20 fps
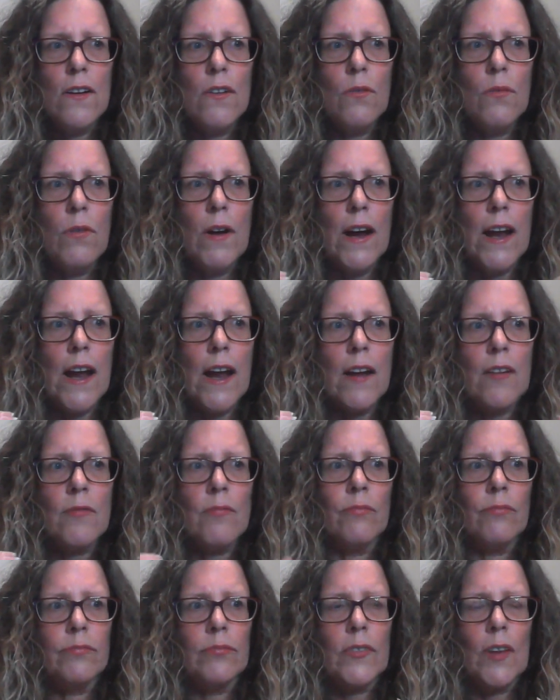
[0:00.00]
where
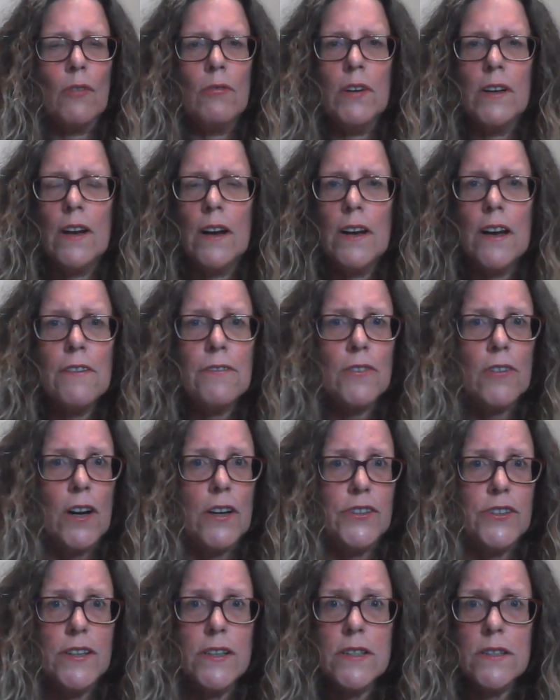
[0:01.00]
we don't have
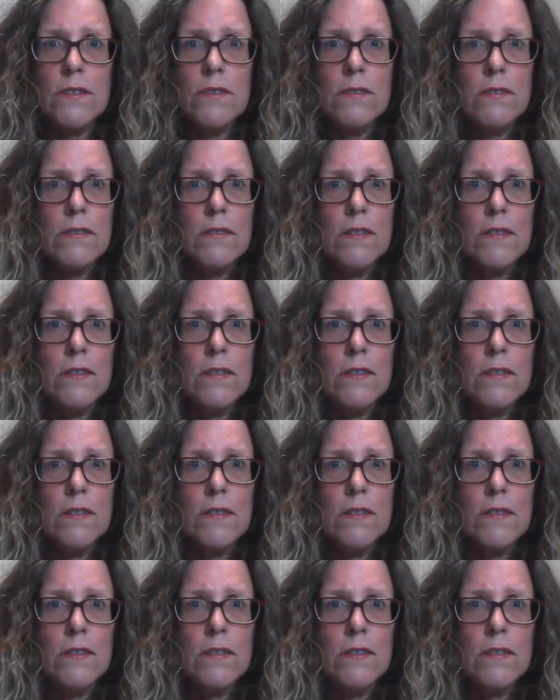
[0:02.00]
grudges,